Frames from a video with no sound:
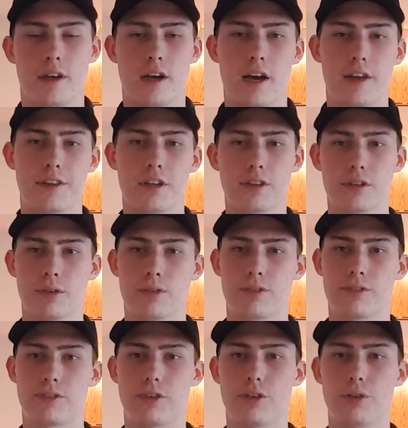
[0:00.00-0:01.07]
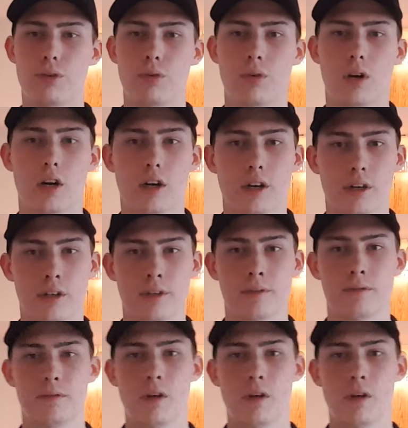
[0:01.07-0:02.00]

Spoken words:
I think those two are